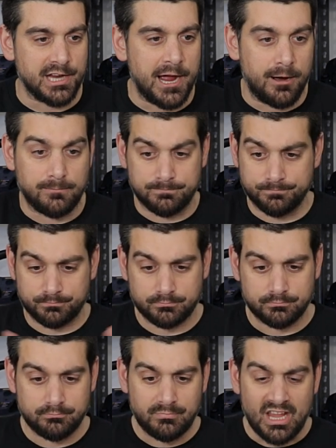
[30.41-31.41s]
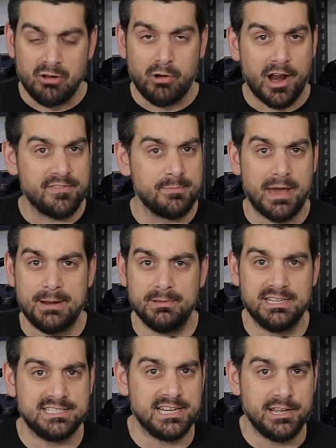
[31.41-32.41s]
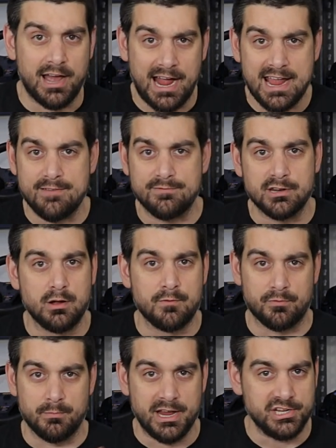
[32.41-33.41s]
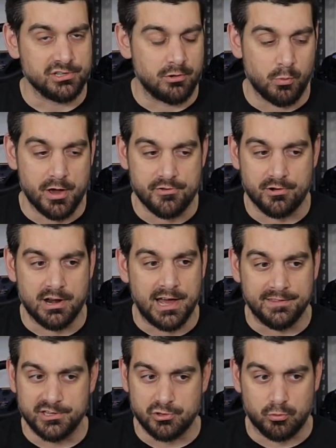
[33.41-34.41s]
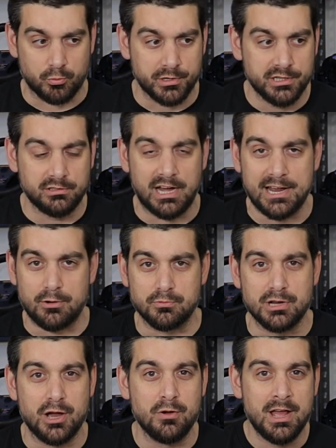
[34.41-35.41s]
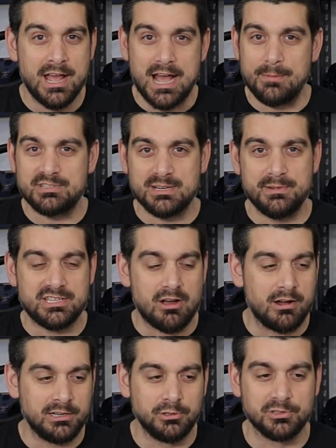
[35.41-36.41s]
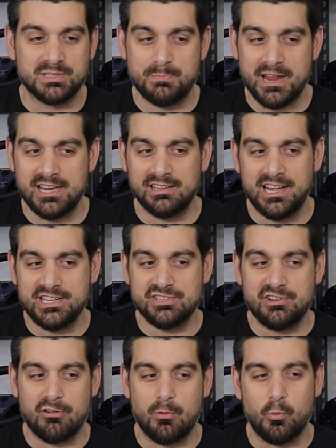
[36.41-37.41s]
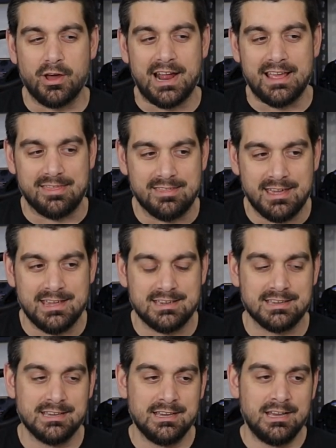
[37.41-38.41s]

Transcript: Now, right off the bat, I'm going to tell you, I have no information on whether or not these are real. I don't know. I'm just going to be talking a little speculation here on what I think.